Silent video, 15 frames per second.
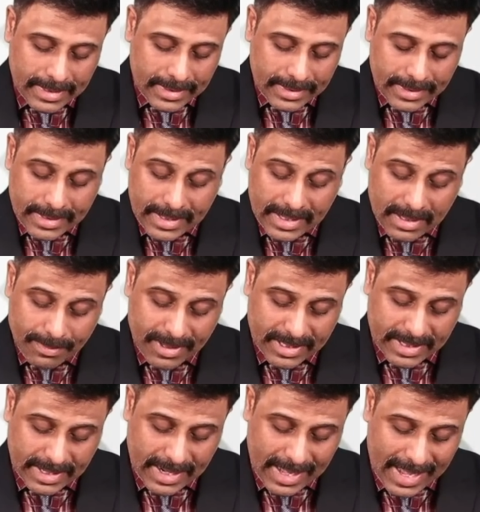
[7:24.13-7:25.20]
E
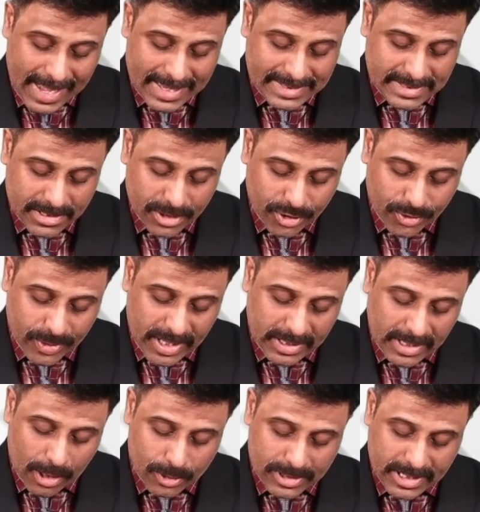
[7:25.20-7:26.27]
Limited has
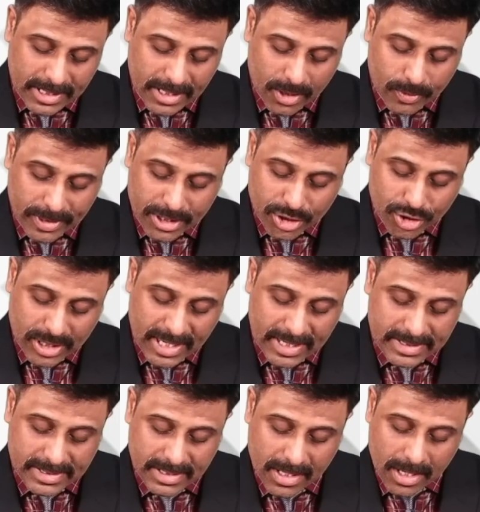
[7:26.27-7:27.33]
3,000 equity
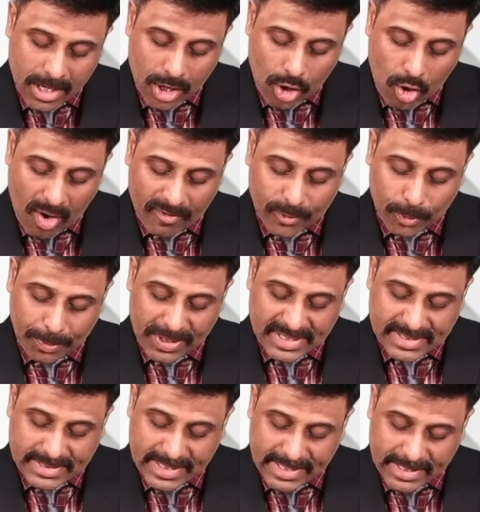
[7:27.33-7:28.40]
shares of rupees
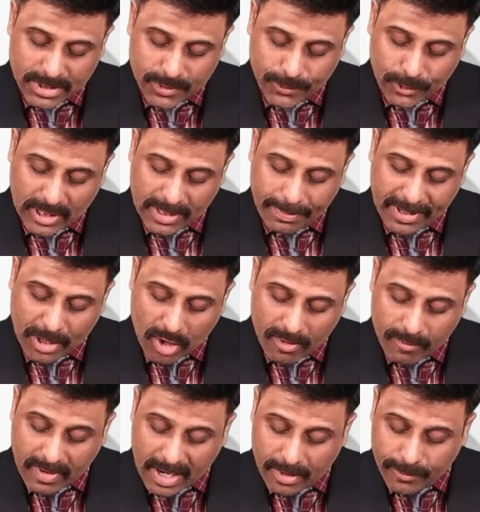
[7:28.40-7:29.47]
10 each fully paid on
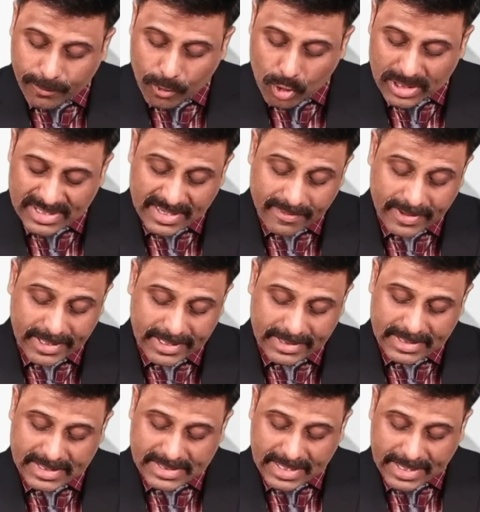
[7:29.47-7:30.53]
1/4/17.
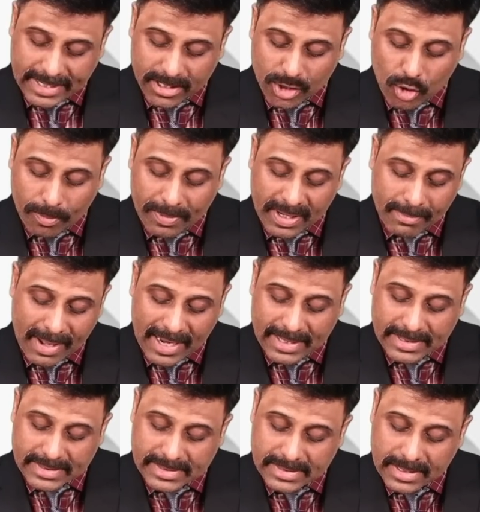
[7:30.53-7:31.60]
This is again the opening
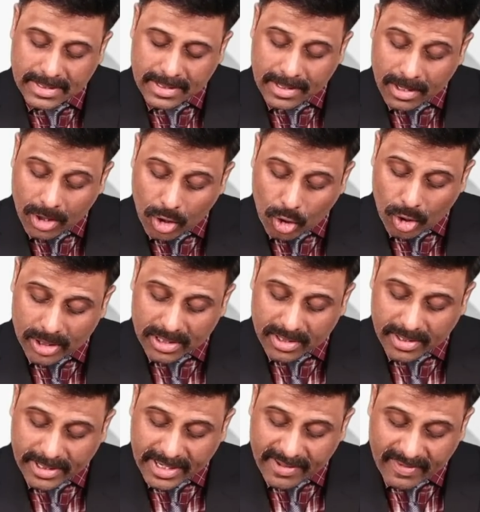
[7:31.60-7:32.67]
balance. On
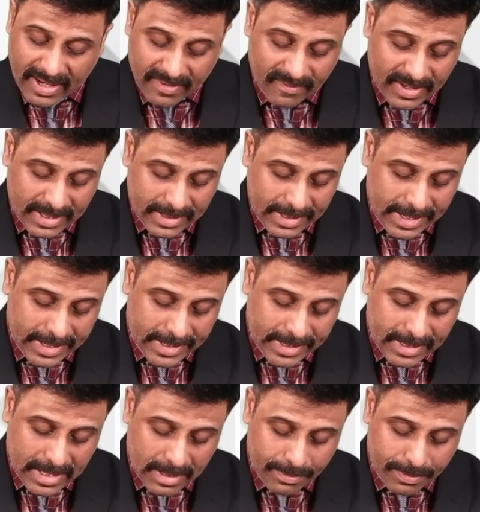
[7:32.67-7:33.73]
31/1/18,
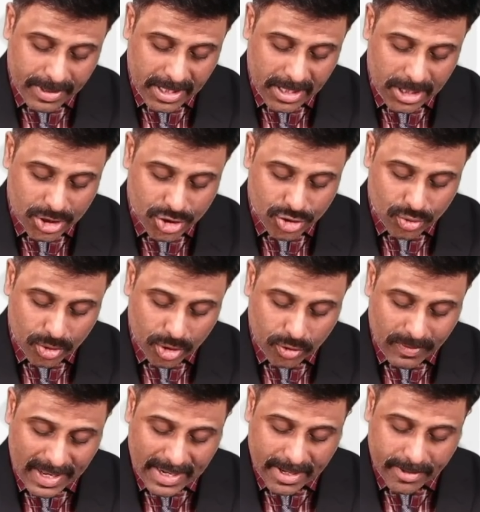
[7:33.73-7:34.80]
company issued
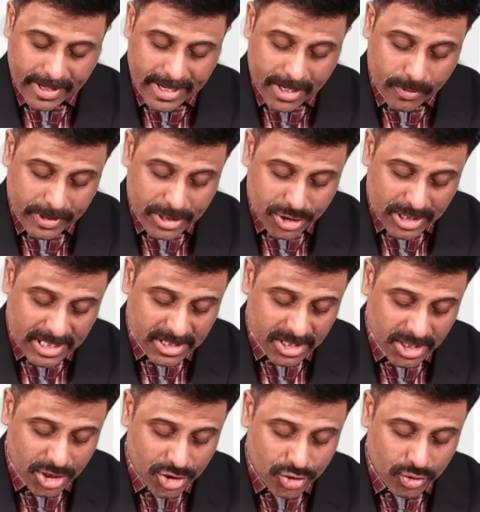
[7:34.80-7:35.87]
1,200 equity shares.
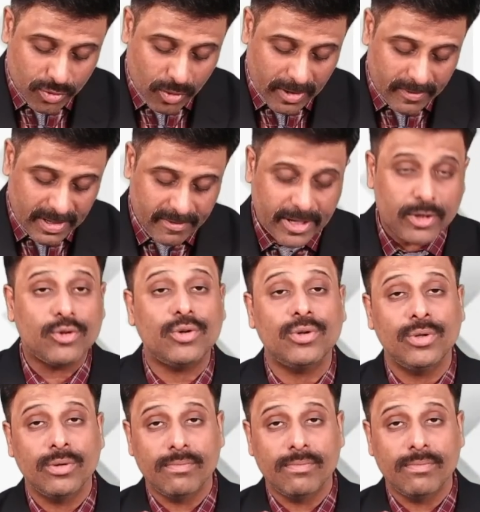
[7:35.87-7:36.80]
Issued, what will we do?